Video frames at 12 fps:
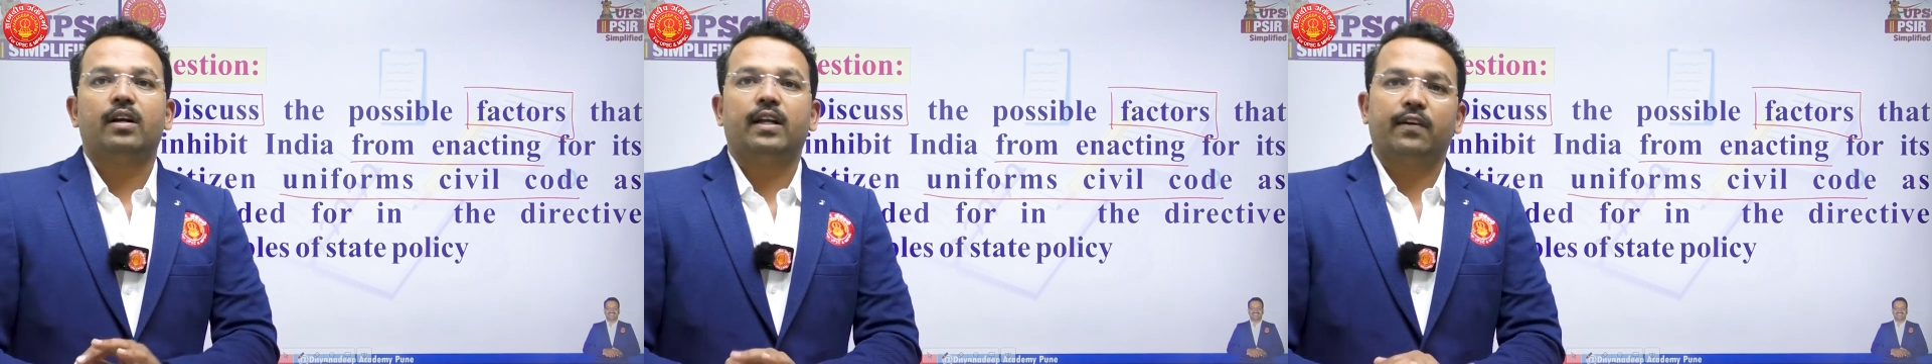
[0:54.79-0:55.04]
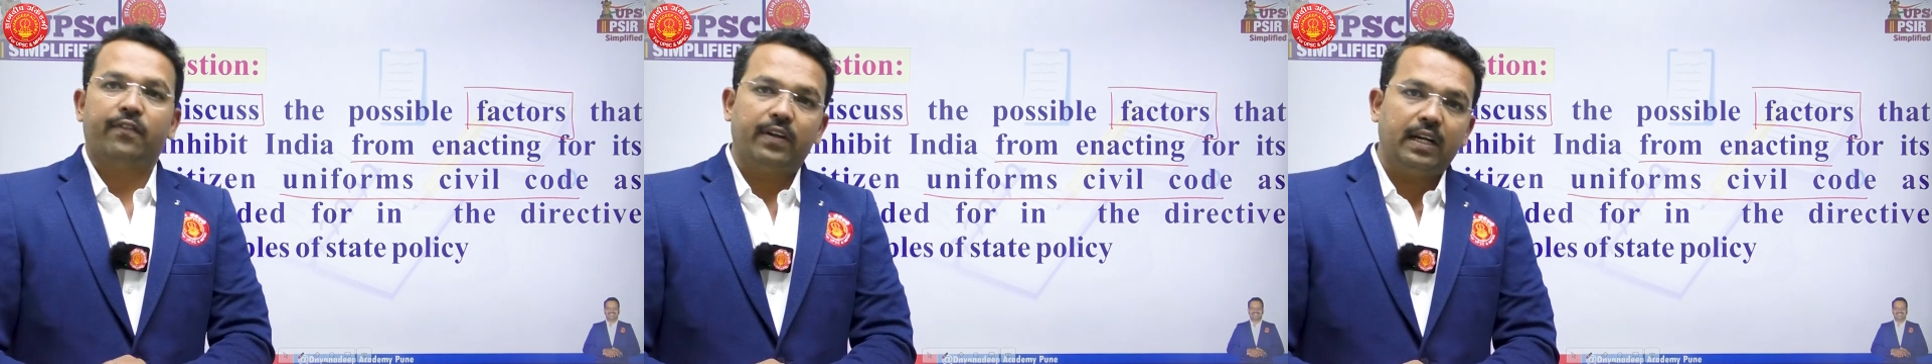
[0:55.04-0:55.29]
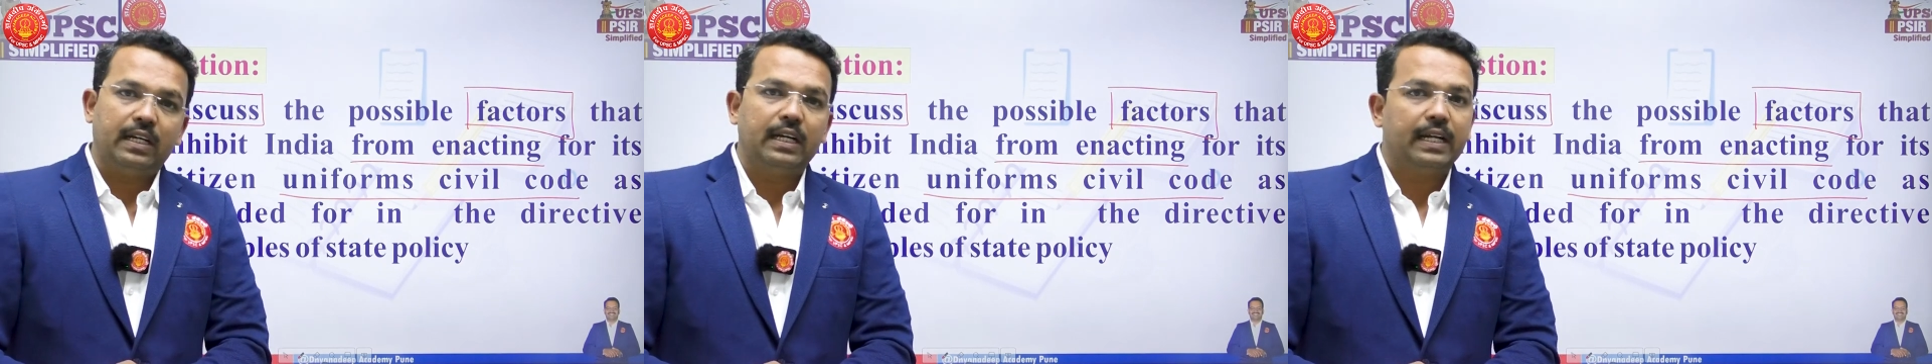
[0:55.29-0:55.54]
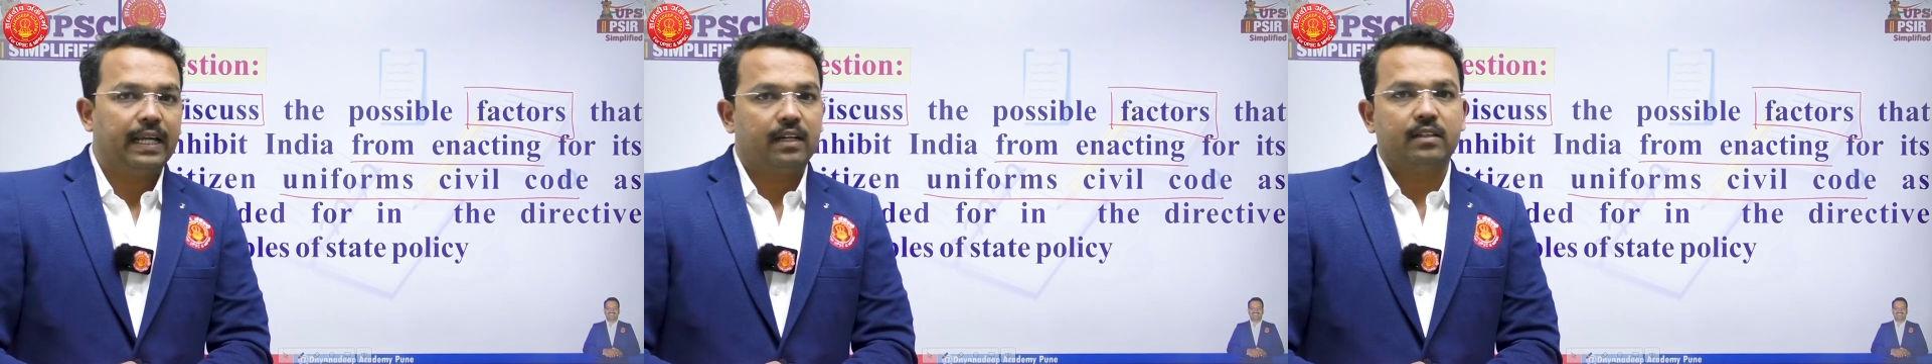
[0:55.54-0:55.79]

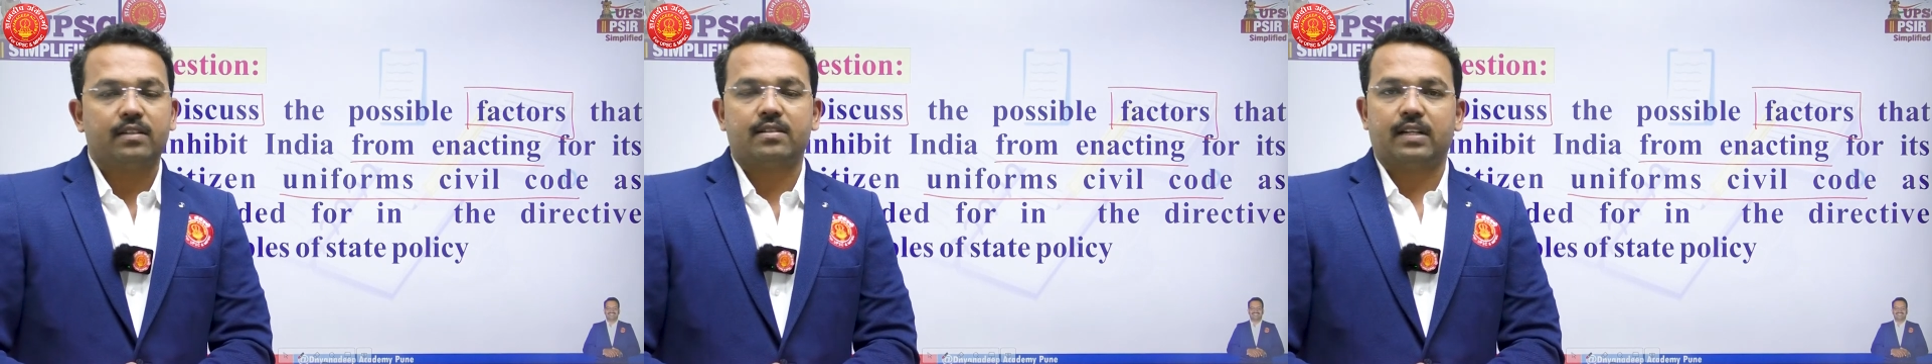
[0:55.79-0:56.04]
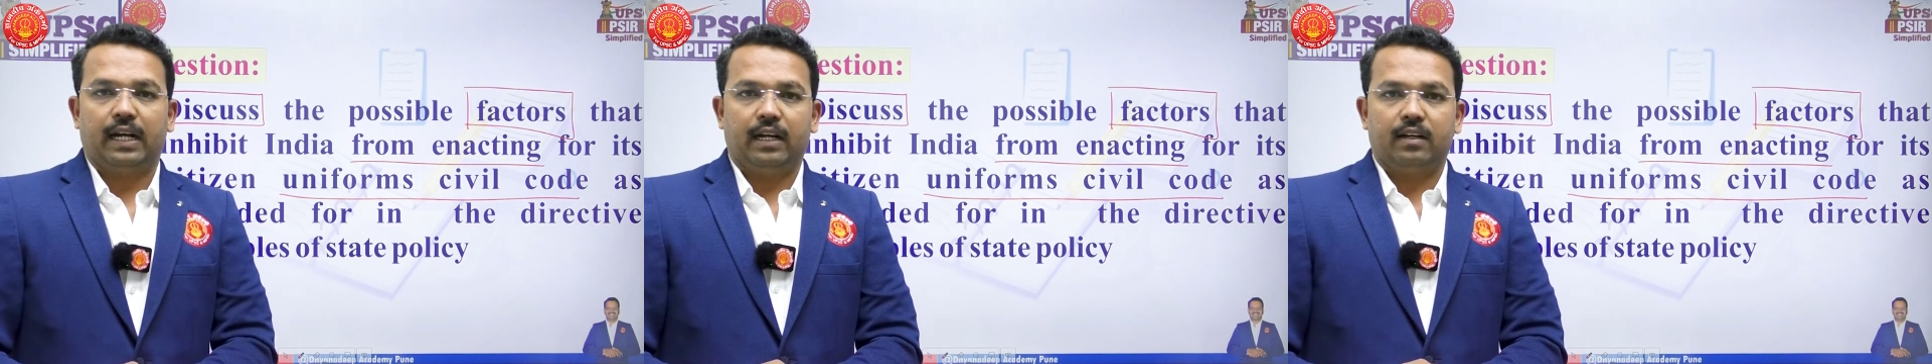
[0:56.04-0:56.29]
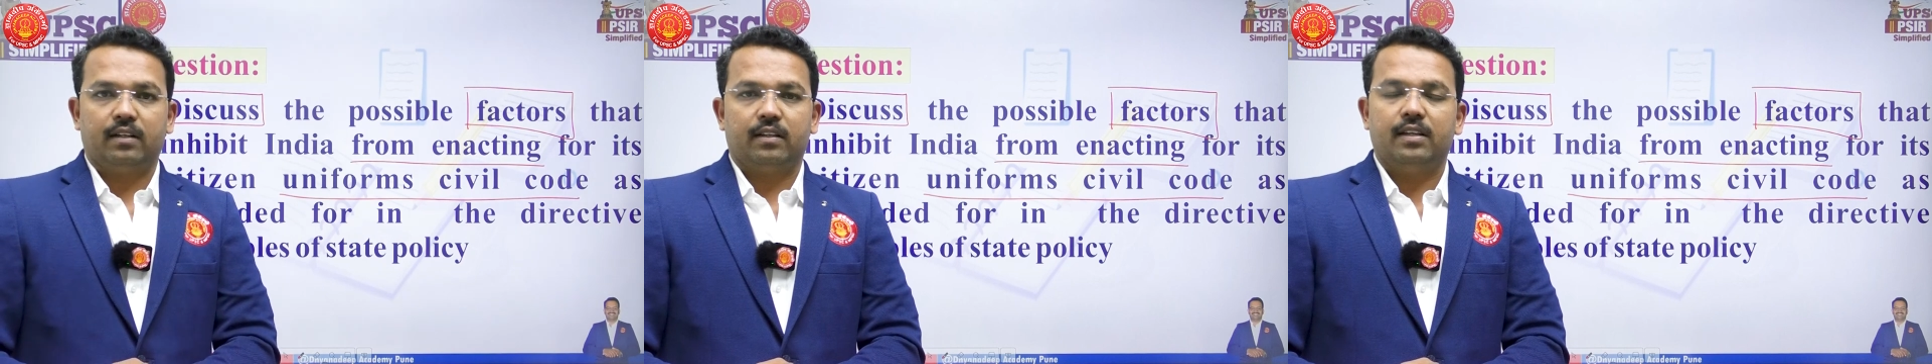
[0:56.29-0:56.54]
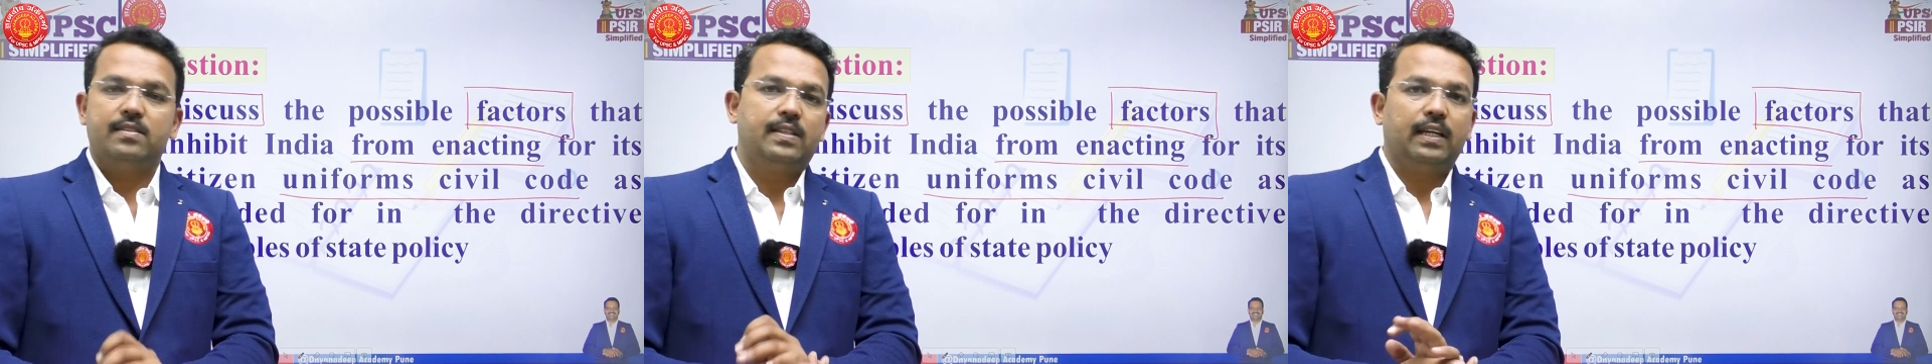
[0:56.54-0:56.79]
definitely take a stand
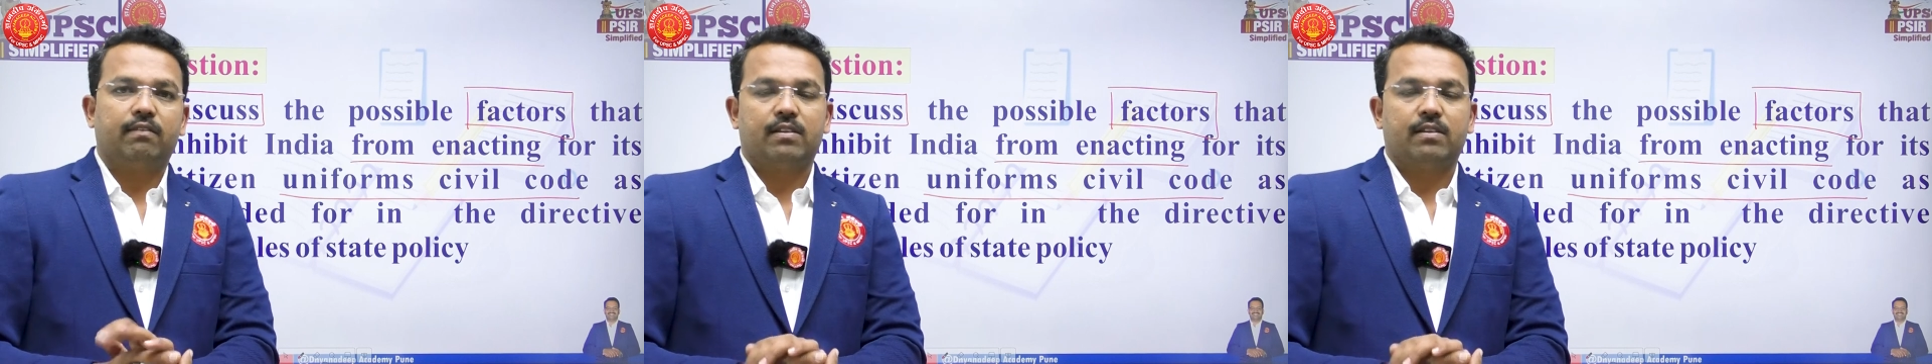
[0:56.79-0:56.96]
is the